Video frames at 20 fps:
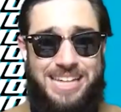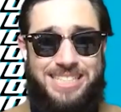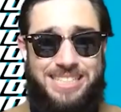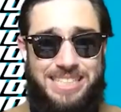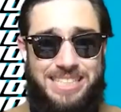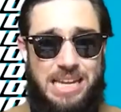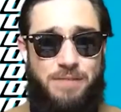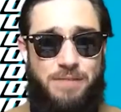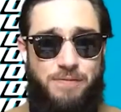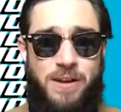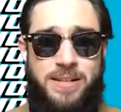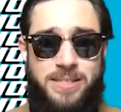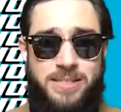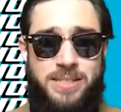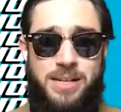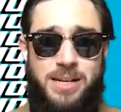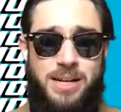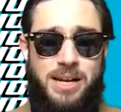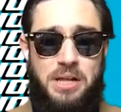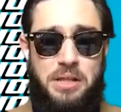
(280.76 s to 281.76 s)
defense
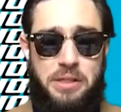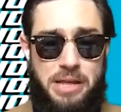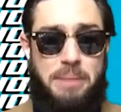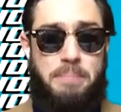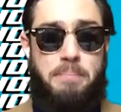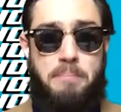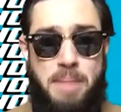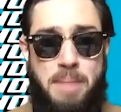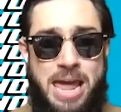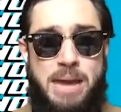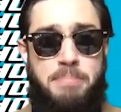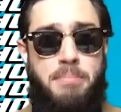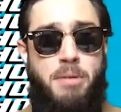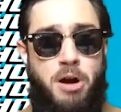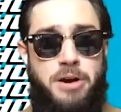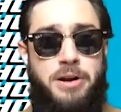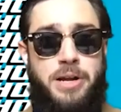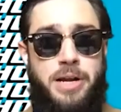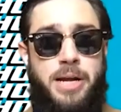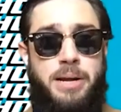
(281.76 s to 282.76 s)
that may
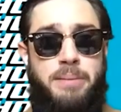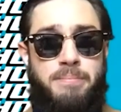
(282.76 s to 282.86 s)
murder him.